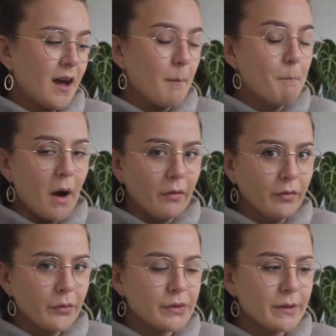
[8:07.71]
a
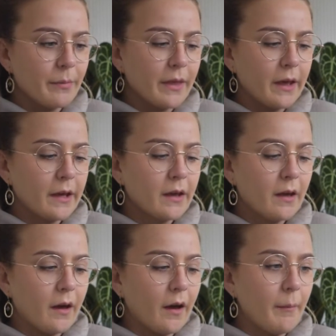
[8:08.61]
month or
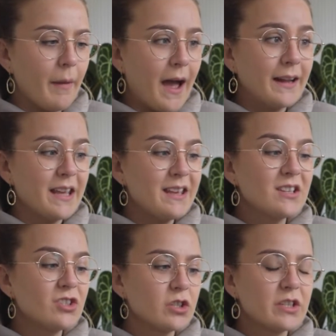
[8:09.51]
something, and
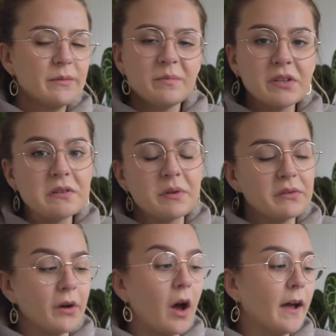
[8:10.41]
it just seems to be
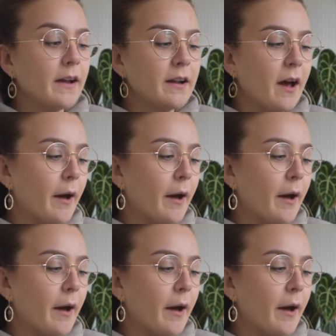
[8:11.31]
fine.